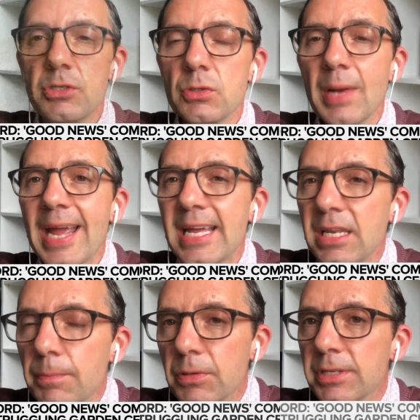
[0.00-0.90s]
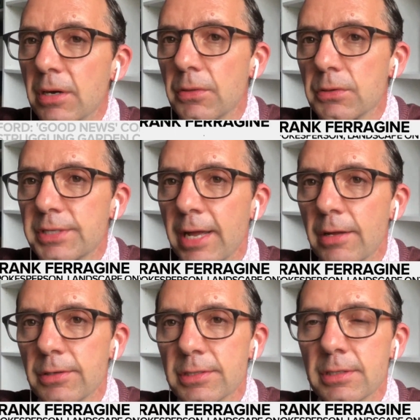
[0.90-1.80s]
do 80% of their
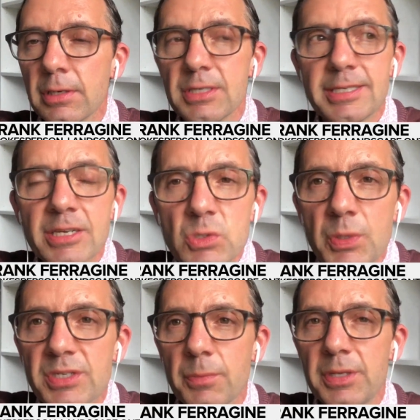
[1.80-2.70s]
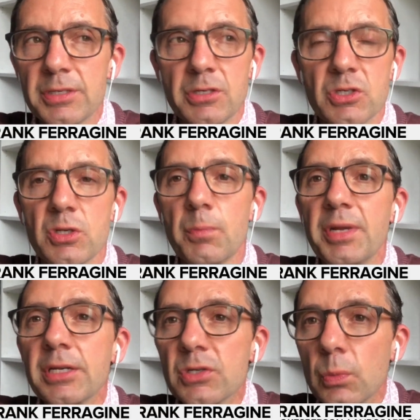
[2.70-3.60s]
sales six weeks of business. Their
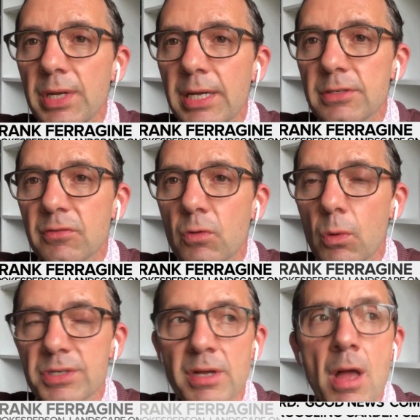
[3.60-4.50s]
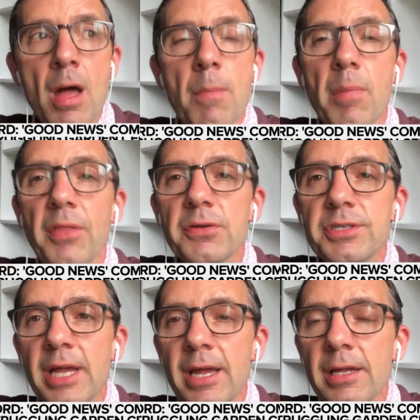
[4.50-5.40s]
biggest weekends, of course, Mother's
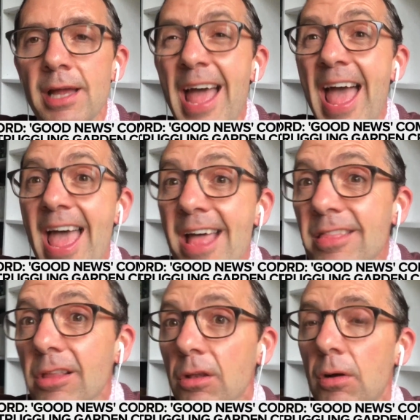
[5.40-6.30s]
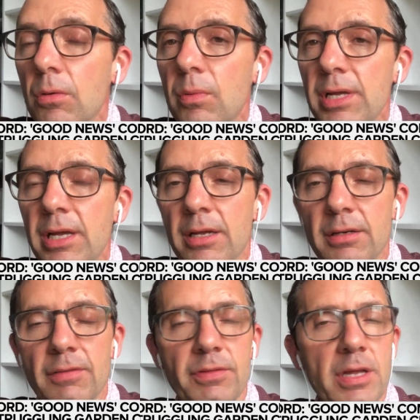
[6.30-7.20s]
Day and the long weekend.
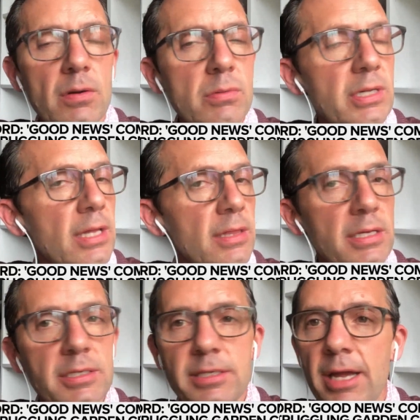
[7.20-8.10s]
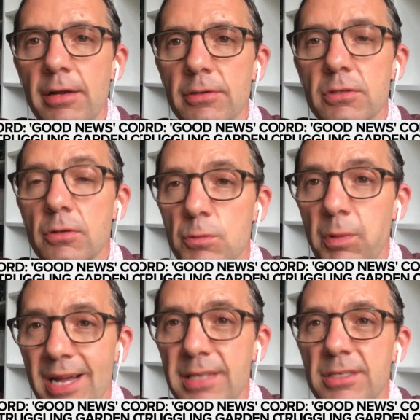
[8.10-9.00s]
If they don't get these sales, those
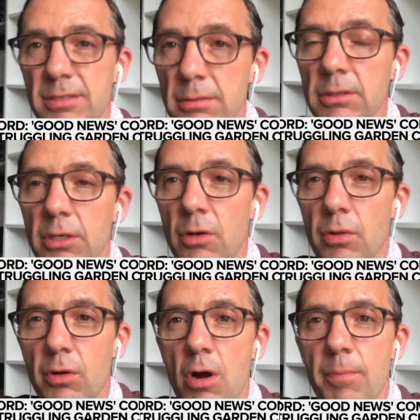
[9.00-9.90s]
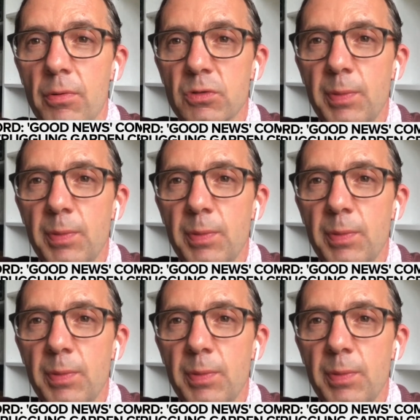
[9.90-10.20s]
plants are gonna go to the compost